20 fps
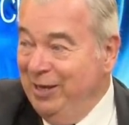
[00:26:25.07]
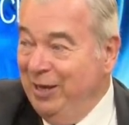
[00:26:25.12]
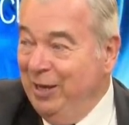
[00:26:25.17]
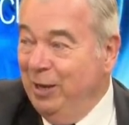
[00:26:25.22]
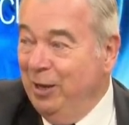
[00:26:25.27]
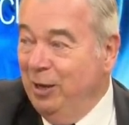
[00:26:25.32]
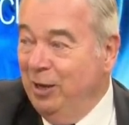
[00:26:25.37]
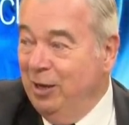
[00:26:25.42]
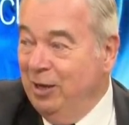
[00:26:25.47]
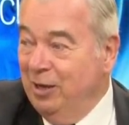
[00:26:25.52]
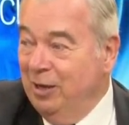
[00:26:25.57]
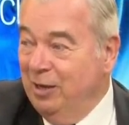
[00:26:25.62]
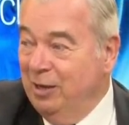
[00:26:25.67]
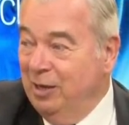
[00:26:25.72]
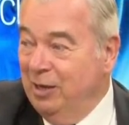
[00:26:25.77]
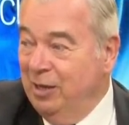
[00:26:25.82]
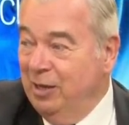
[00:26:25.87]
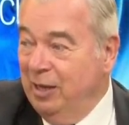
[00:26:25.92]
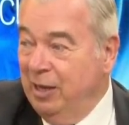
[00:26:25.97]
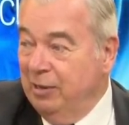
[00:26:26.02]
Uh,
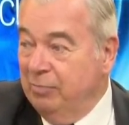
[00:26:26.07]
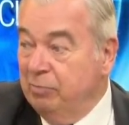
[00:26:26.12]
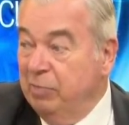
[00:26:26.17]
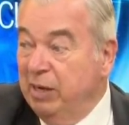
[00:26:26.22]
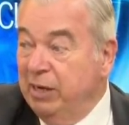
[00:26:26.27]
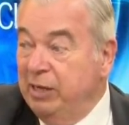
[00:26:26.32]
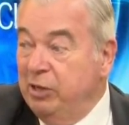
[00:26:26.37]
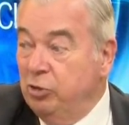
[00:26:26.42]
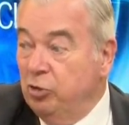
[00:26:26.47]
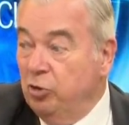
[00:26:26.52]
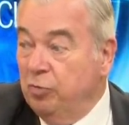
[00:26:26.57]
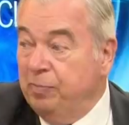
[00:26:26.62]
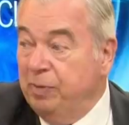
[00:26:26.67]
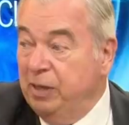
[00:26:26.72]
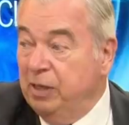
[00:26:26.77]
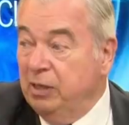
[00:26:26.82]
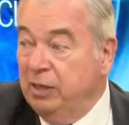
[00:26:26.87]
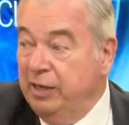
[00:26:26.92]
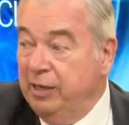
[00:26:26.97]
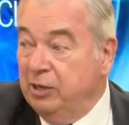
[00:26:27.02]
and many
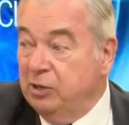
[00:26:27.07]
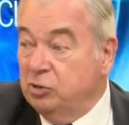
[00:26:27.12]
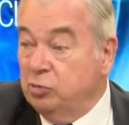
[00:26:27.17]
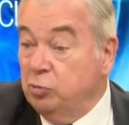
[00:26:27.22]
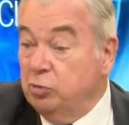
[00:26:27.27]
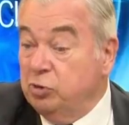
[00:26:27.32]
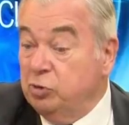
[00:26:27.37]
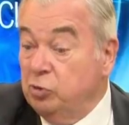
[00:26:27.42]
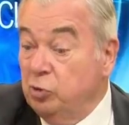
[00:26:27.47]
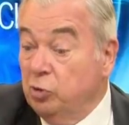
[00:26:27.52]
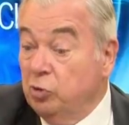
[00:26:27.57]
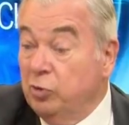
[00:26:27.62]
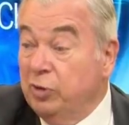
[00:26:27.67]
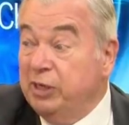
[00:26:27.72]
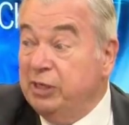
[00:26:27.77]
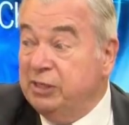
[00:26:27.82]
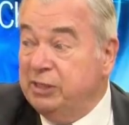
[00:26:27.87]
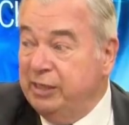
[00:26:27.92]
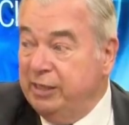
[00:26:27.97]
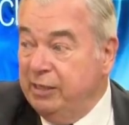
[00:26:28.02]
European leaders, which you
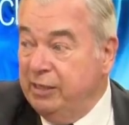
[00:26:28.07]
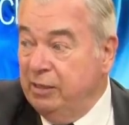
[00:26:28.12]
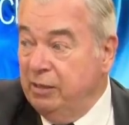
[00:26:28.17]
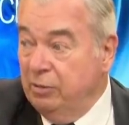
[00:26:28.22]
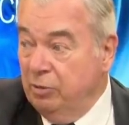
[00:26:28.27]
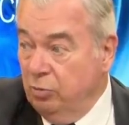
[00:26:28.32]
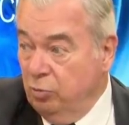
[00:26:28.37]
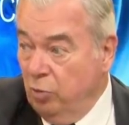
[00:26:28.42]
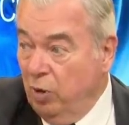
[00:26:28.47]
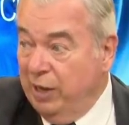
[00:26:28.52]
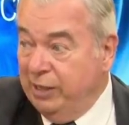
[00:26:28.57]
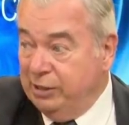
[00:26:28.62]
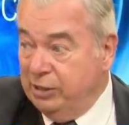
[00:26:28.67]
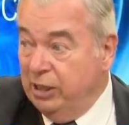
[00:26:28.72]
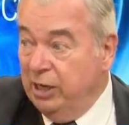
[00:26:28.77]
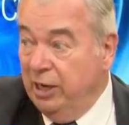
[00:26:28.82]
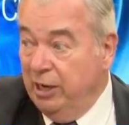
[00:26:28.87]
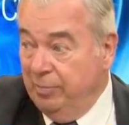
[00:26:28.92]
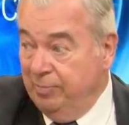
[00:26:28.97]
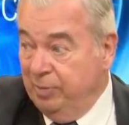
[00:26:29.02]
already see
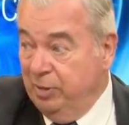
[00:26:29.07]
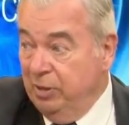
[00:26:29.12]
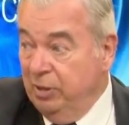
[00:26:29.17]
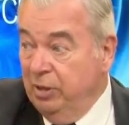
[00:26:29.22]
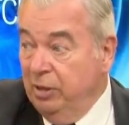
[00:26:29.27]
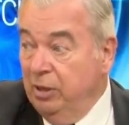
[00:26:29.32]
rising up,